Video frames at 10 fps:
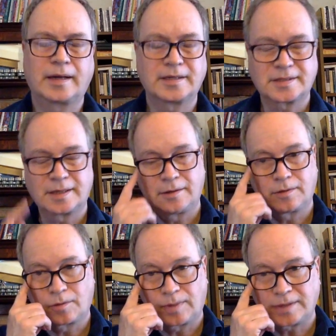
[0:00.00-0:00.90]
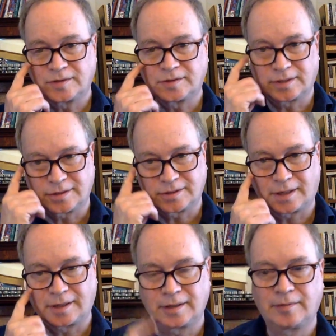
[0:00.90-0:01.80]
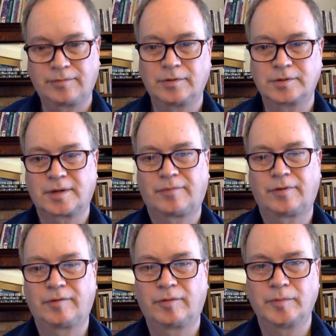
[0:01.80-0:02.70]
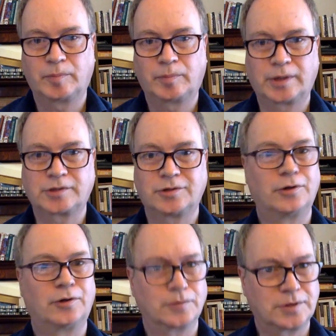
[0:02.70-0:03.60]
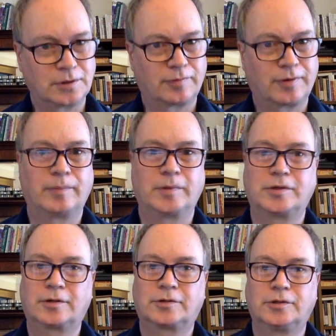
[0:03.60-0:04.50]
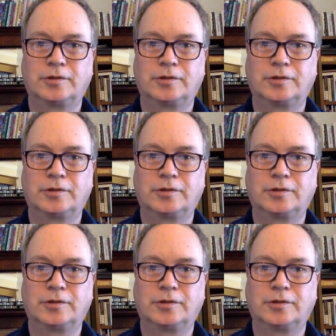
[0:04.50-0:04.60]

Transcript: I guess in the rest of society, if you're suffering from depression, you go see your family doctor.